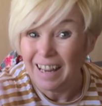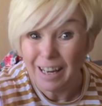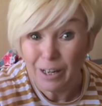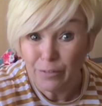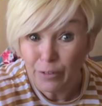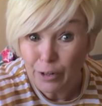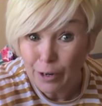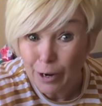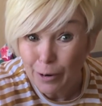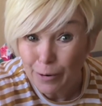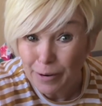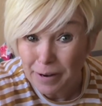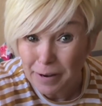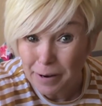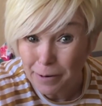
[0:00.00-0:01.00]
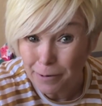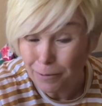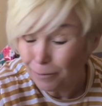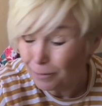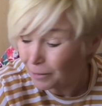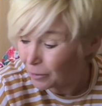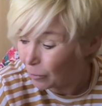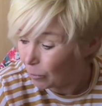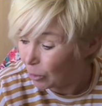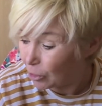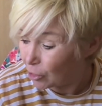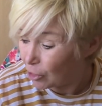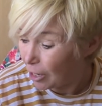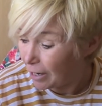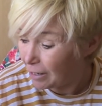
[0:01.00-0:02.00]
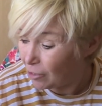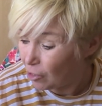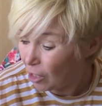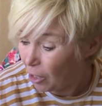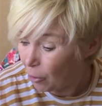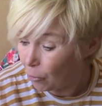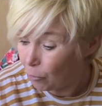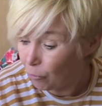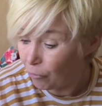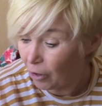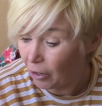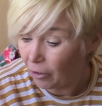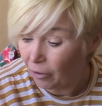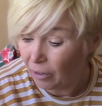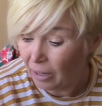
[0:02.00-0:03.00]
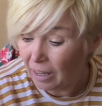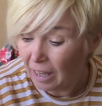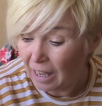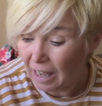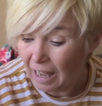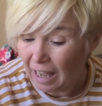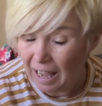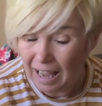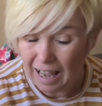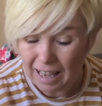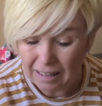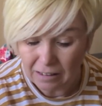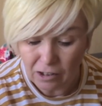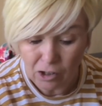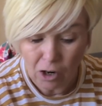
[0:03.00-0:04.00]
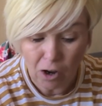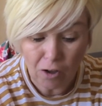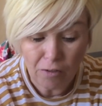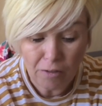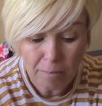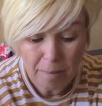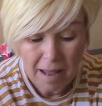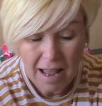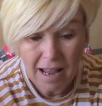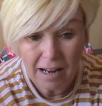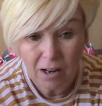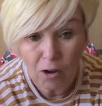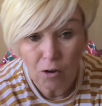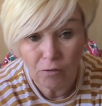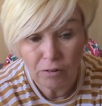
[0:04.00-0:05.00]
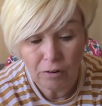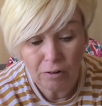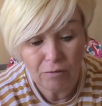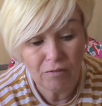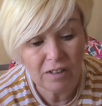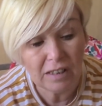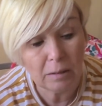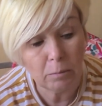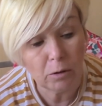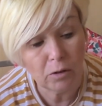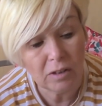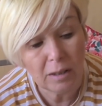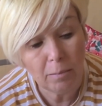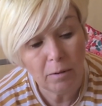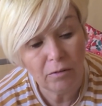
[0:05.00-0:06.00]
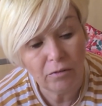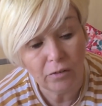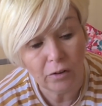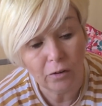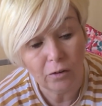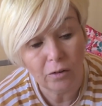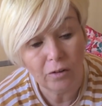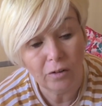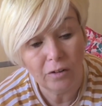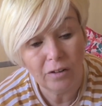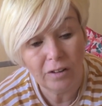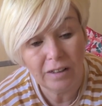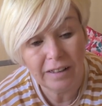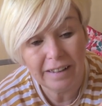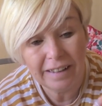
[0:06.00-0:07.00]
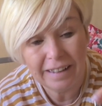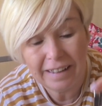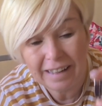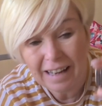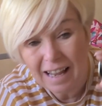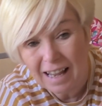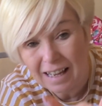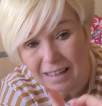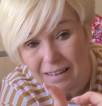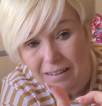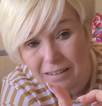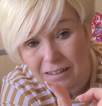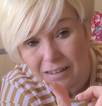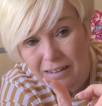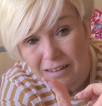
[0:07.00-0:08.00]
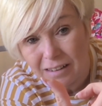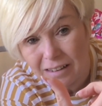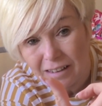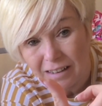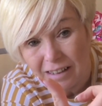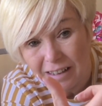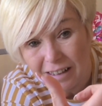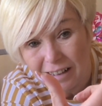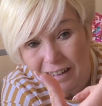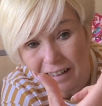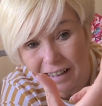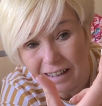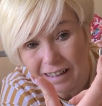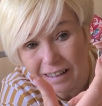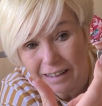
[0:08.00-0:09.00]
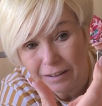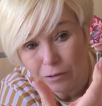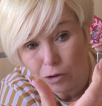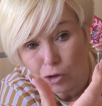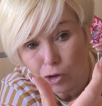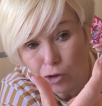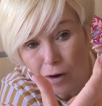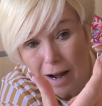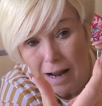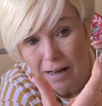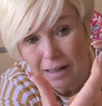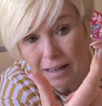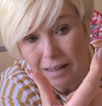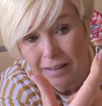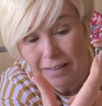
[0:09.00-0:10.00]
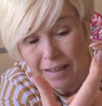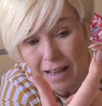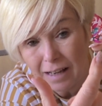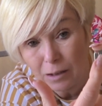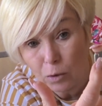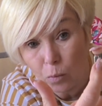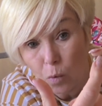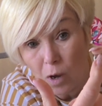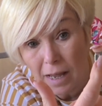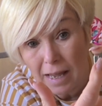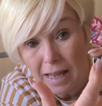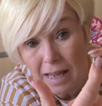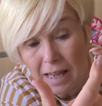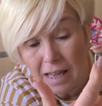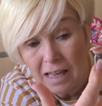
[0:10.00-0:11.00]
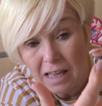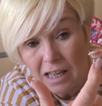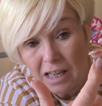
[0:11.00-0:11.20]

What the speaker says: If you know, you know. So I'm going to change it over. And on the back of your invisible zipper foot, it has a little trap, and that's where